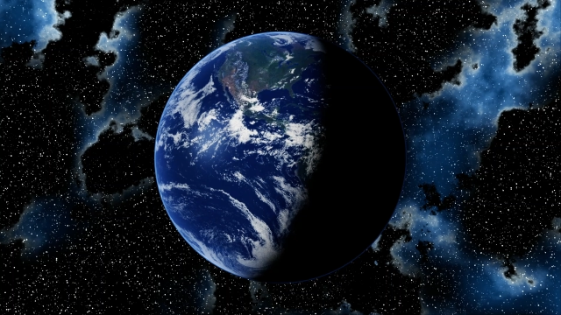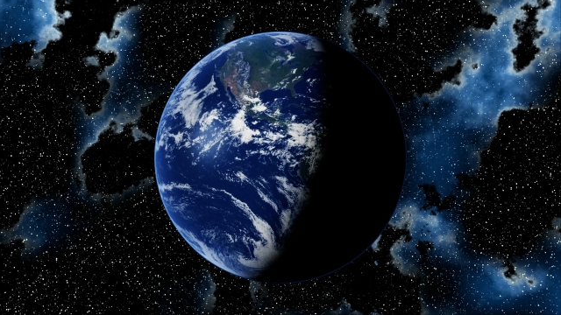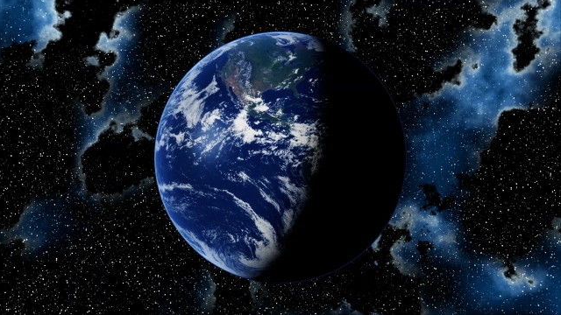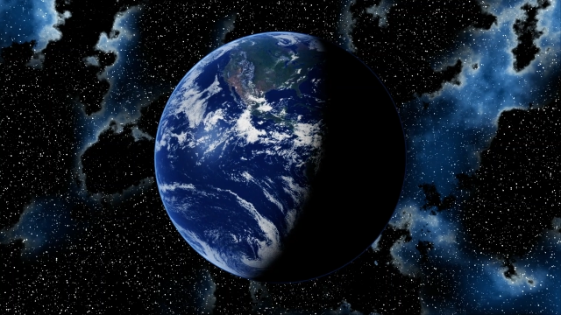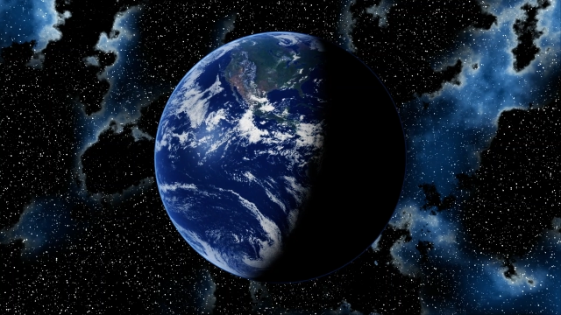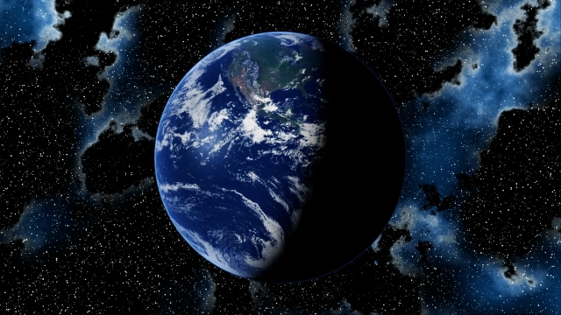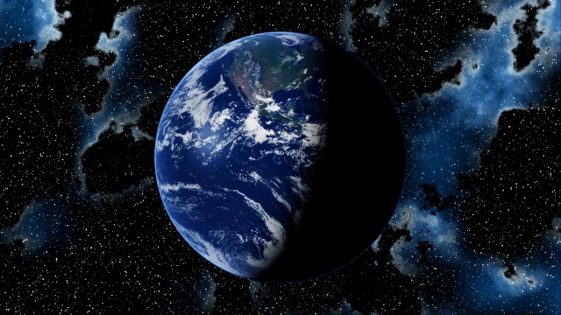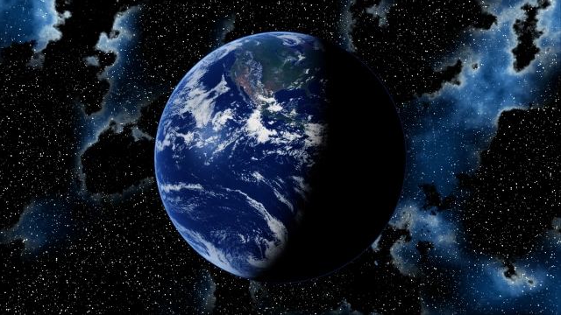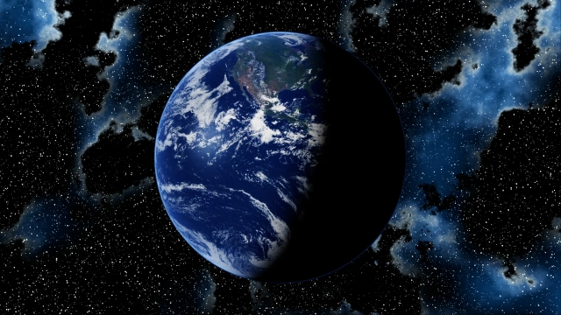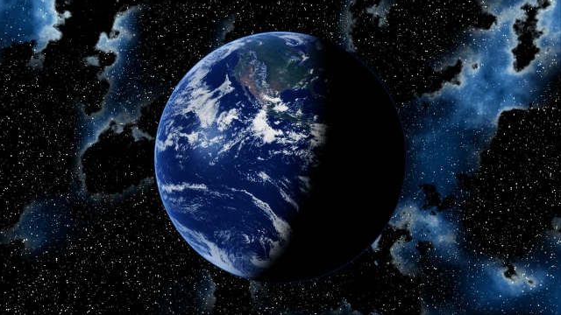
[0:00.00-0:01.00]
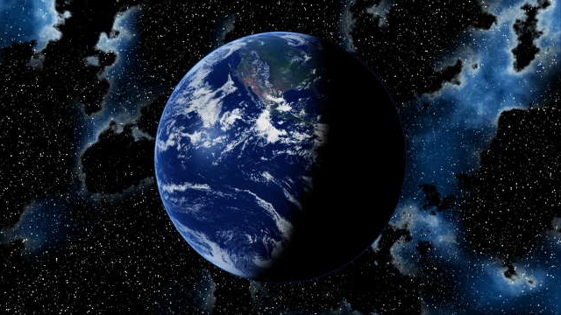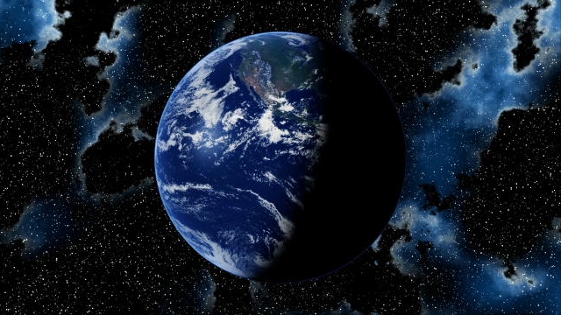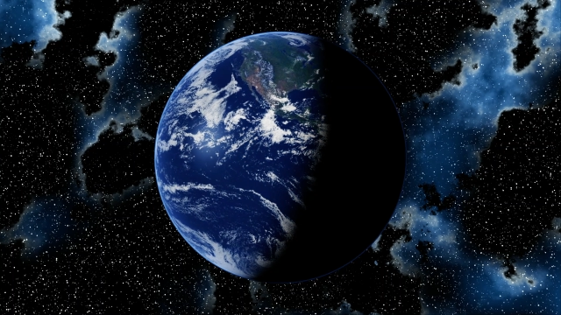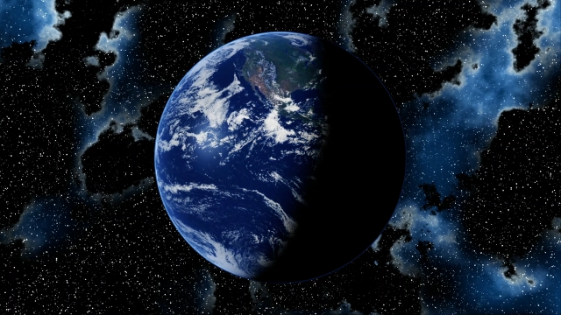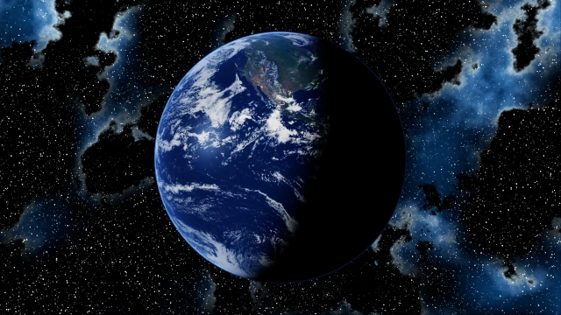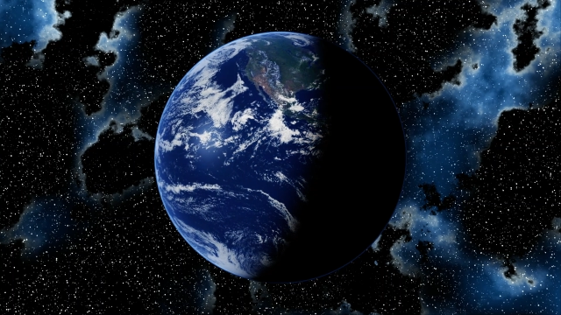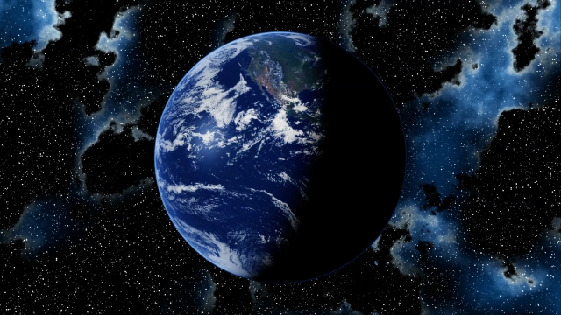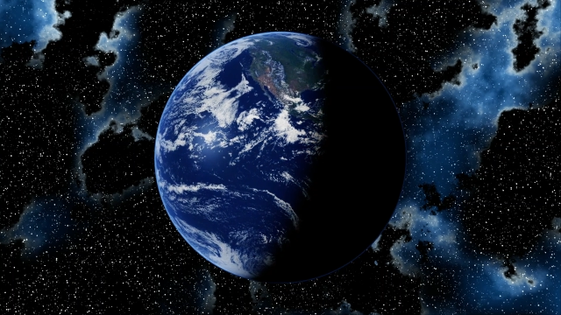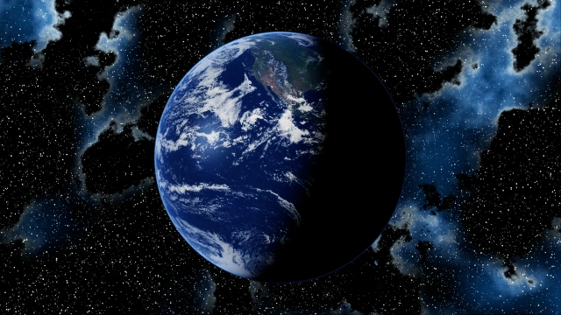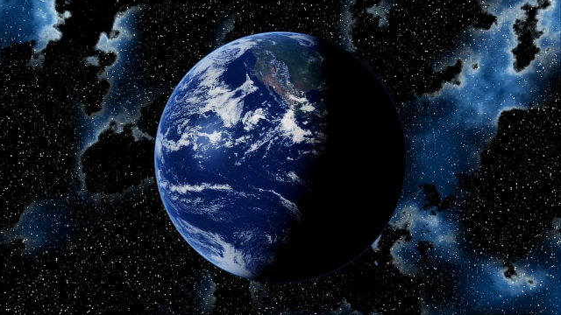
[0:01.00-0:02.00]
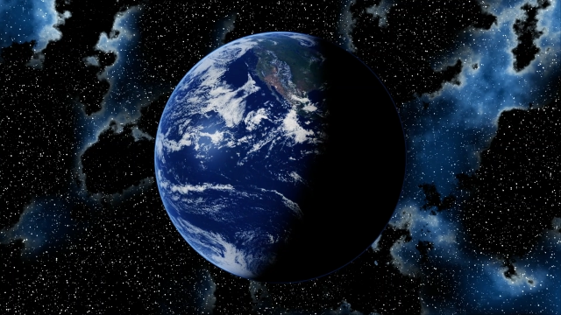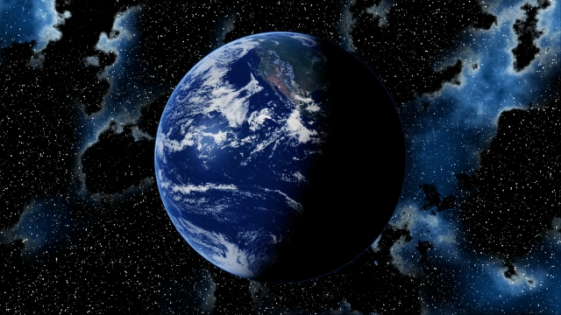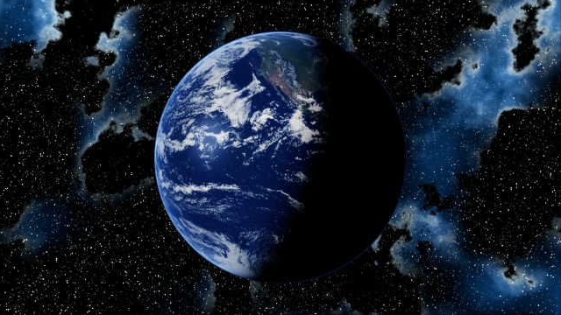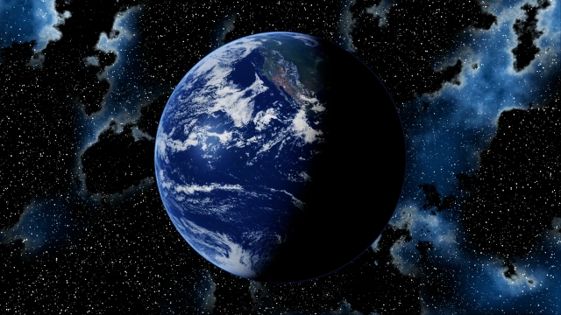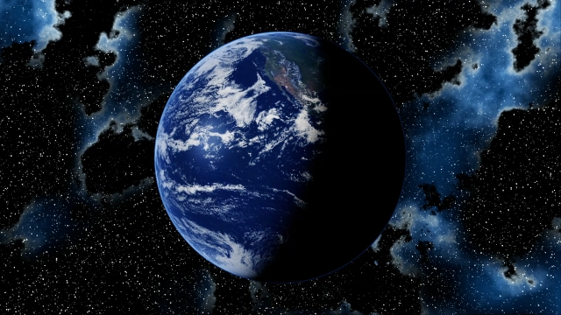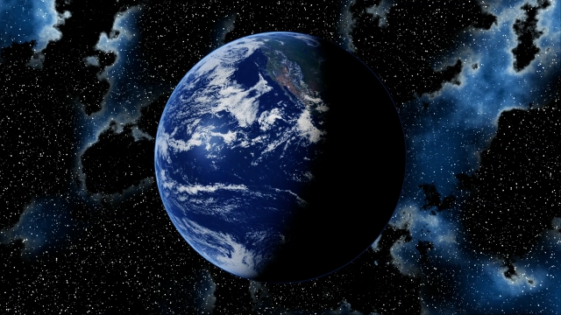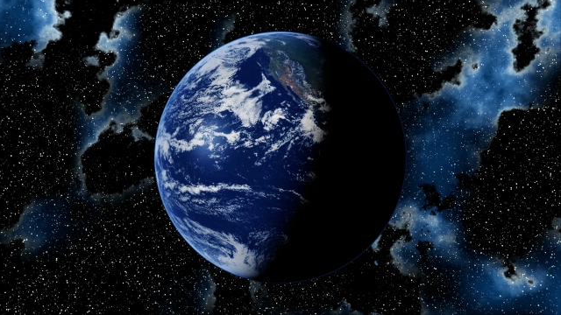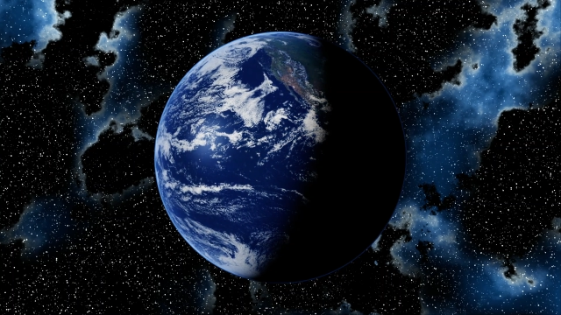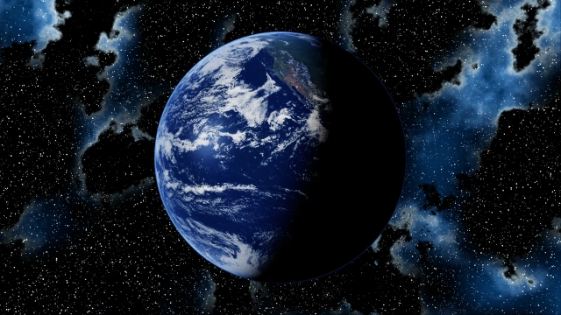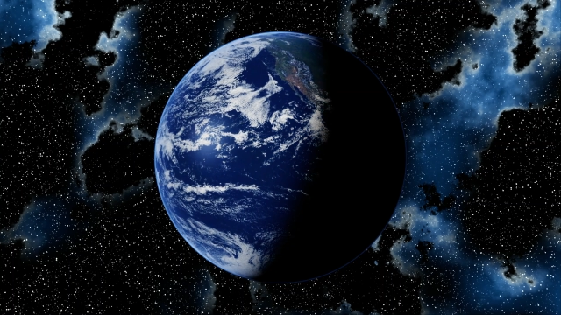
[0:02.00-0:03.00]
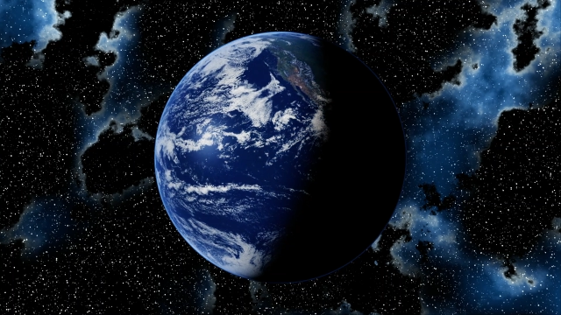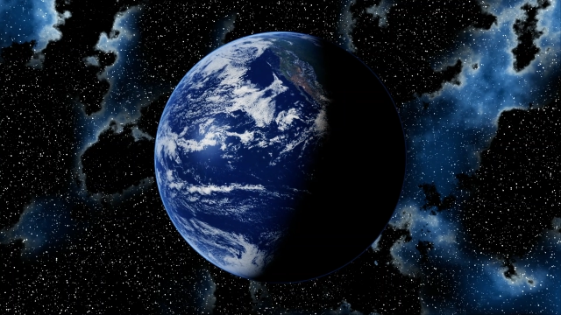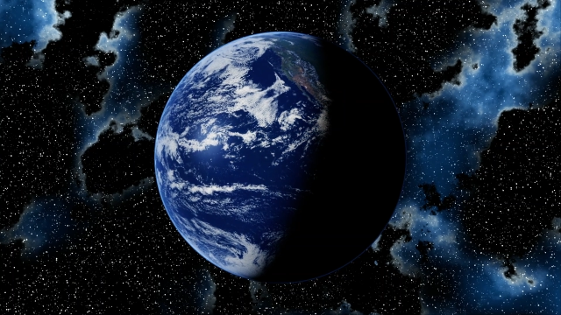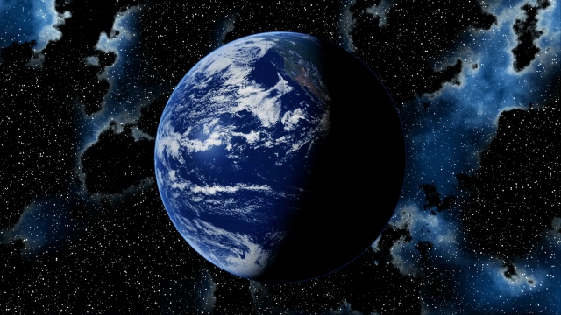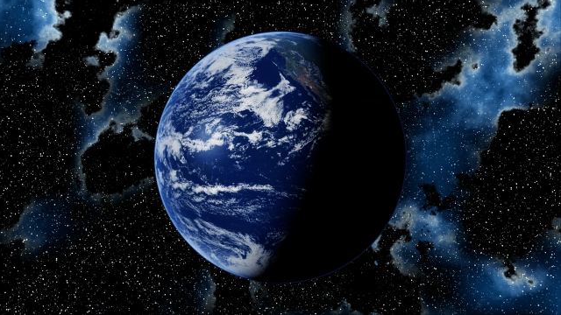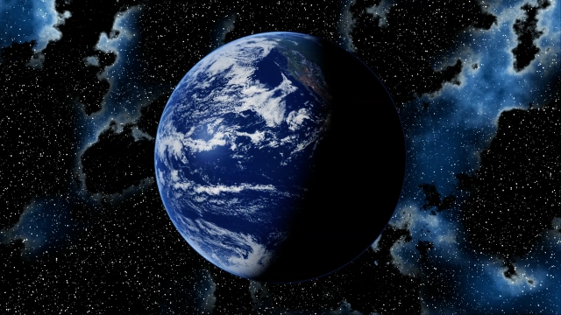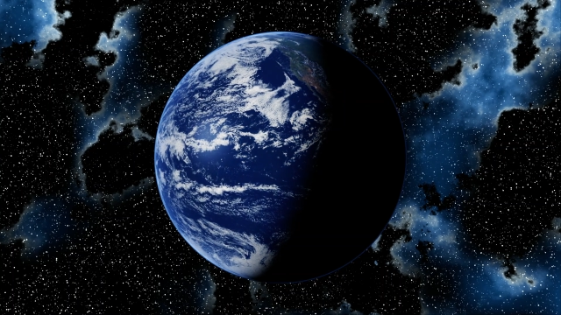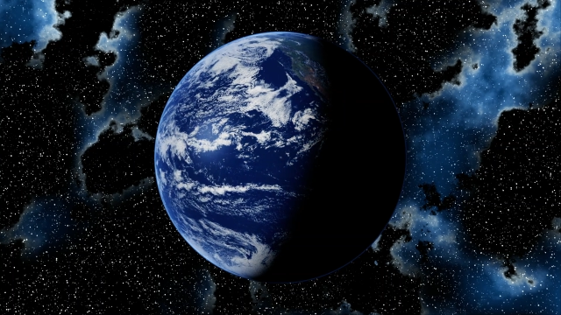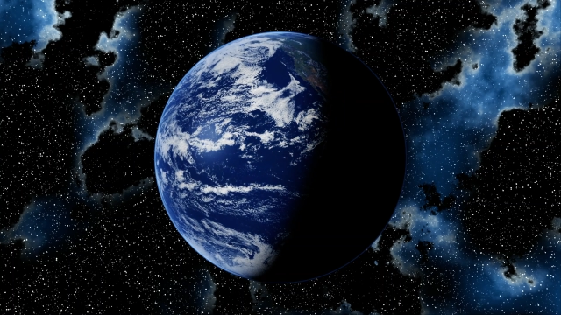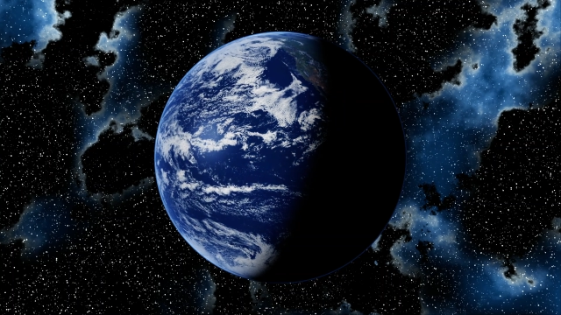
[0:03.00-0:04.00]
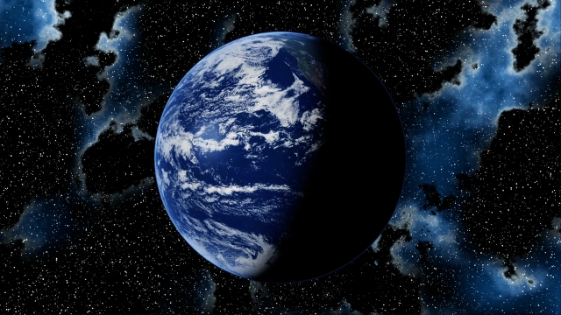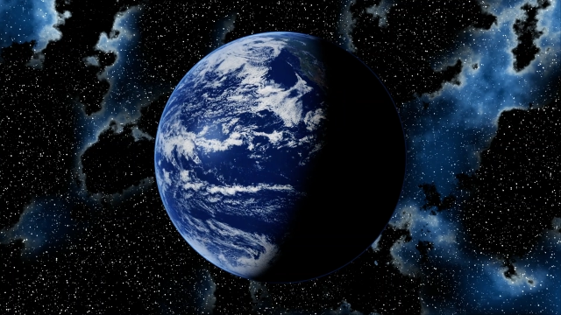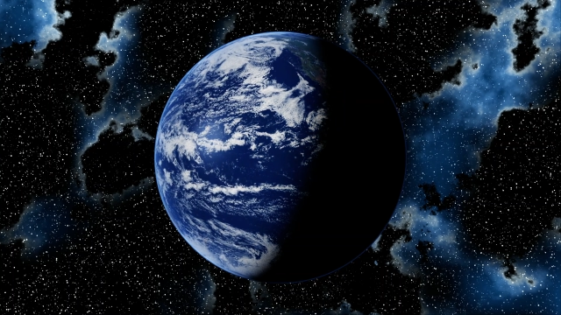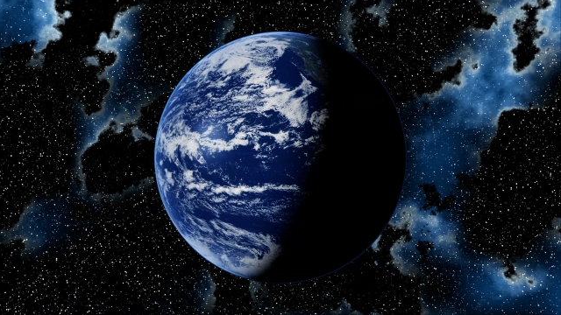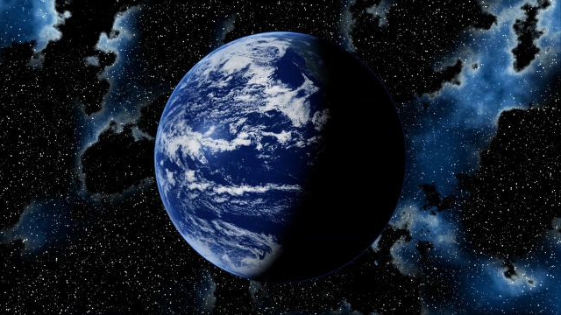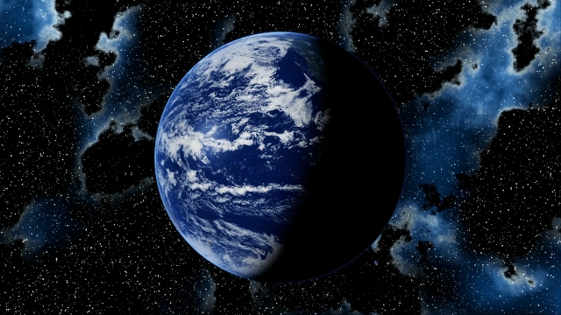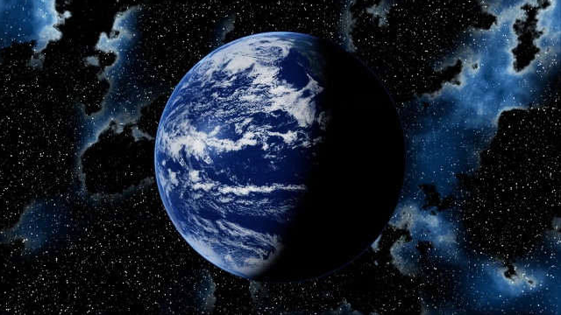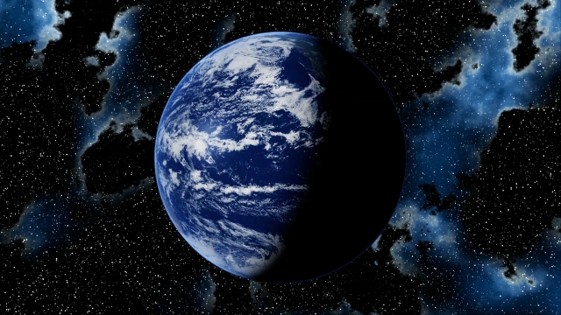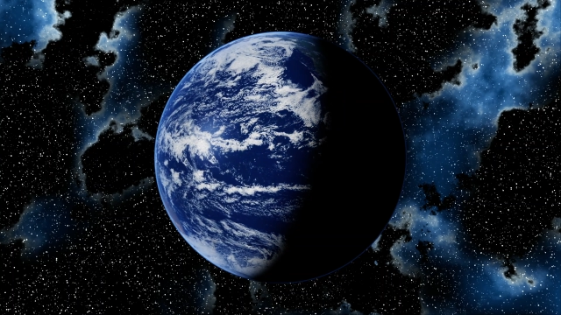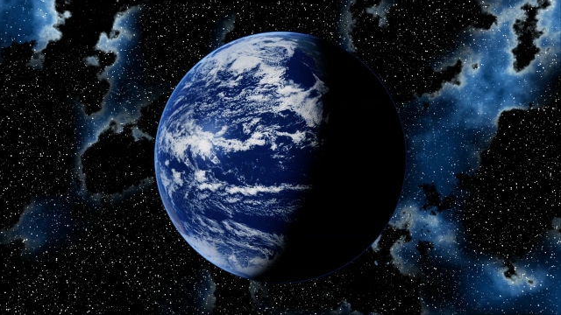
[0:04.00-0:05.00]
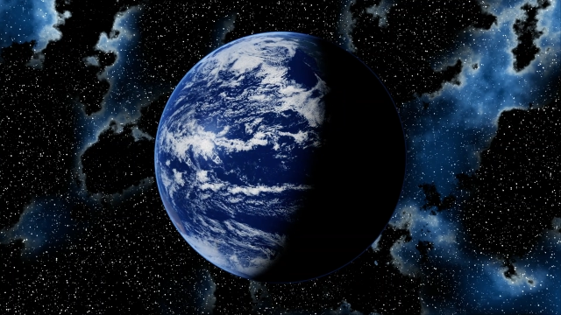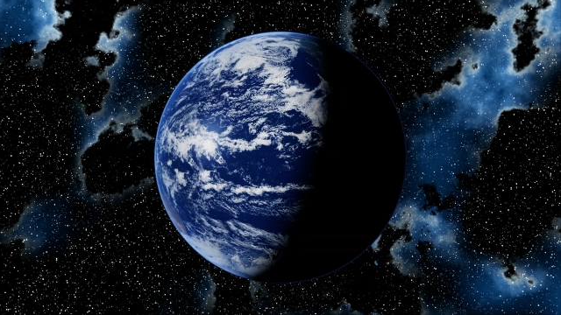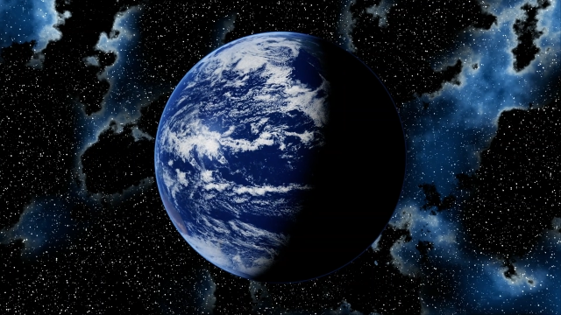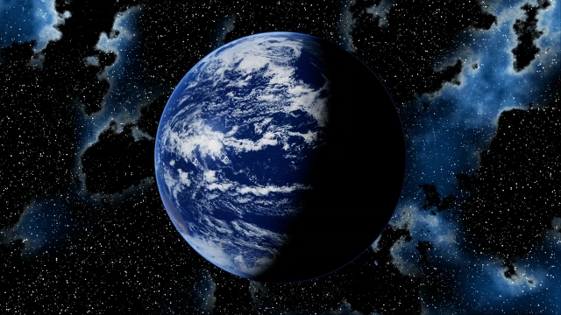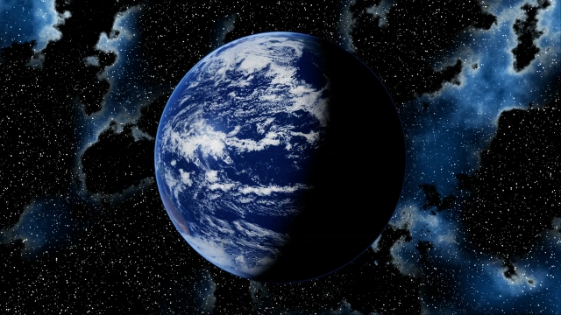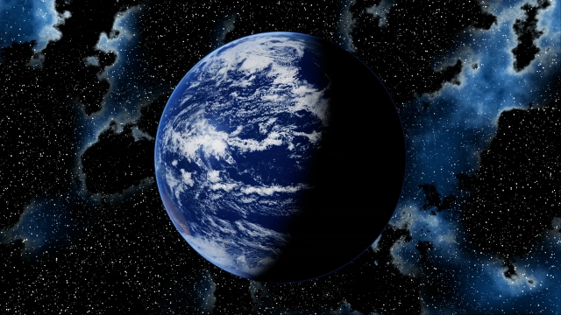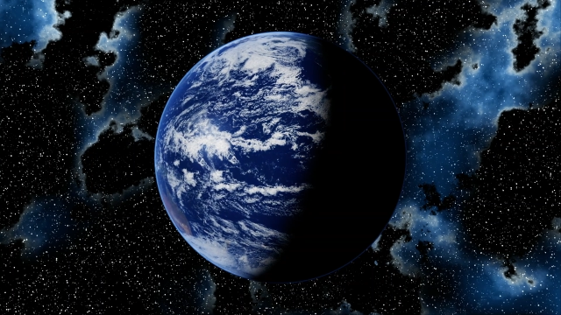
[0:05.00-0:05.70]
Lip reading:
No face is visible, so there are no lips to read.